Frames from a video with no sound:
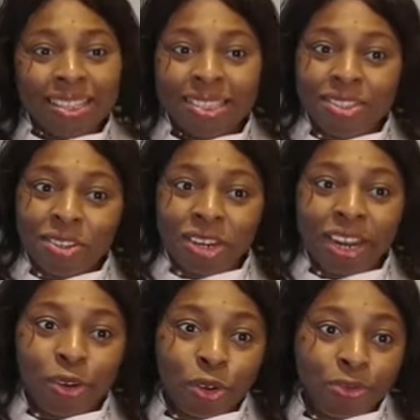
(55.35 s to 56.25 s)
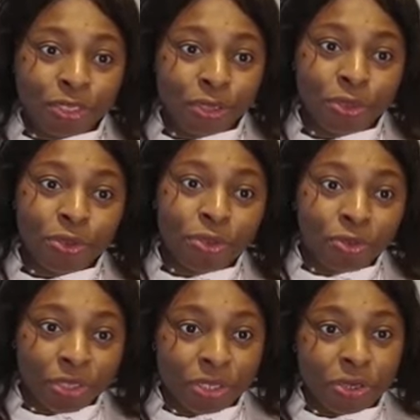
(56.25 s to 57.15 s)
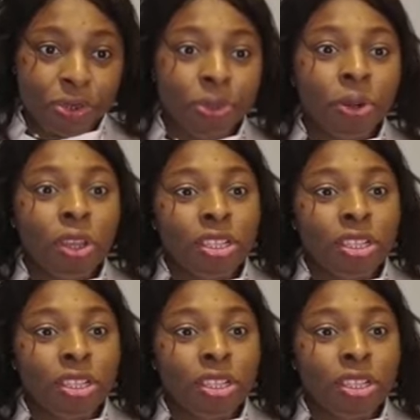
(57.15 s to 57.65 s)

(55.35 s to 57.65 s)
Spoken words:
this is not an official video